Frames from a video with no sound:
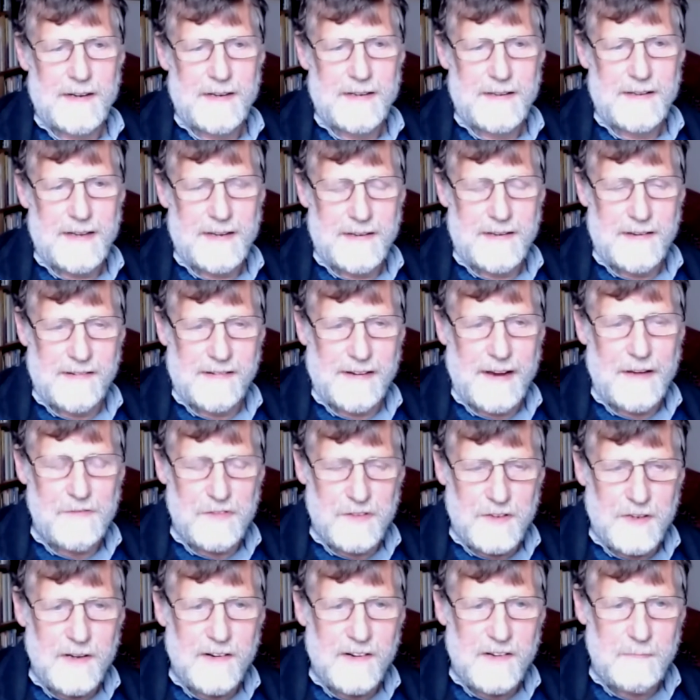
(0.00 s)
that is
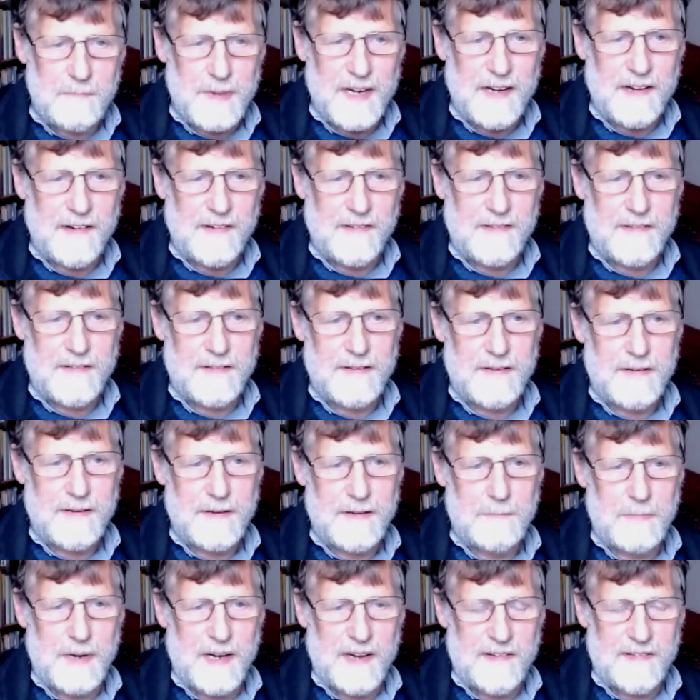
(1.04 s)
evidence-based,
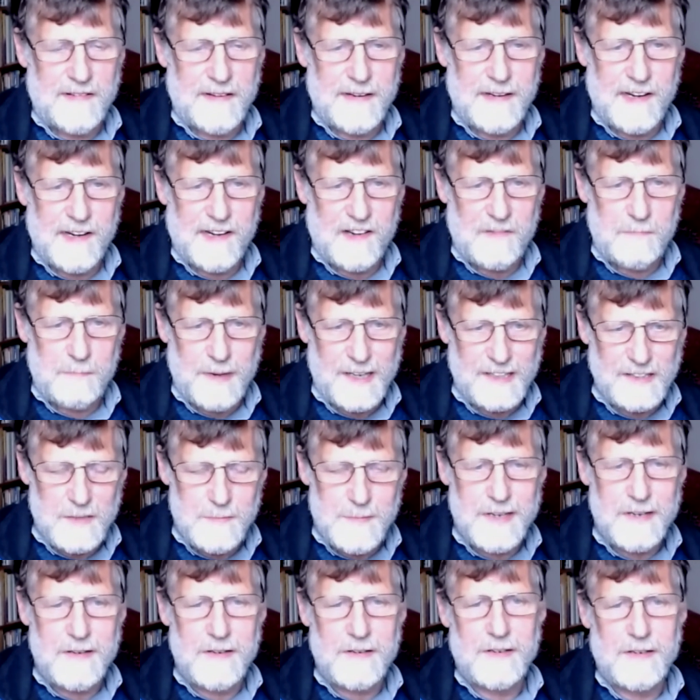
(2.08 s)
based in
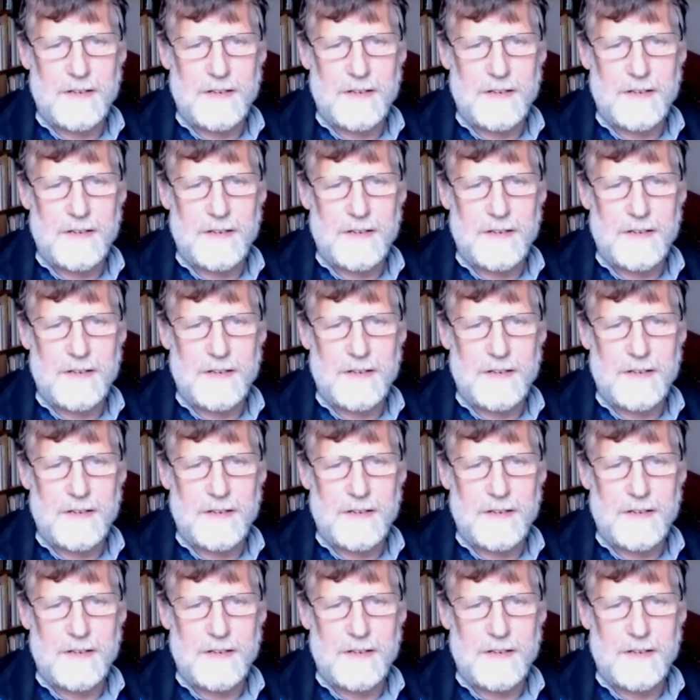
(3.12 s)
experiment